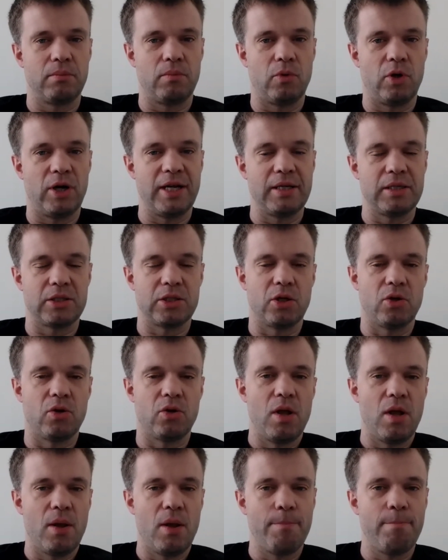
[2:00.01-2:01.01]
Right?
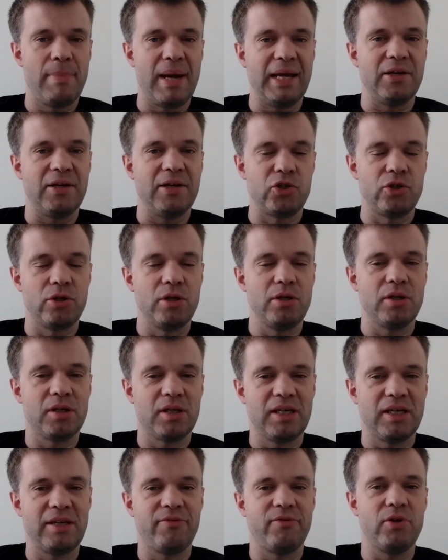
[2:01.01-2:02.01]
So make sure you
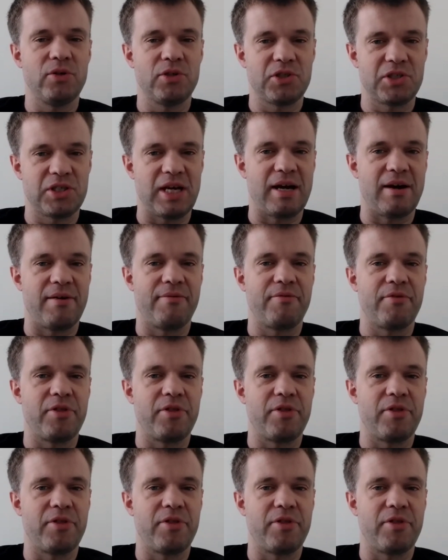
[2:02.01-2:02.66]
give your staff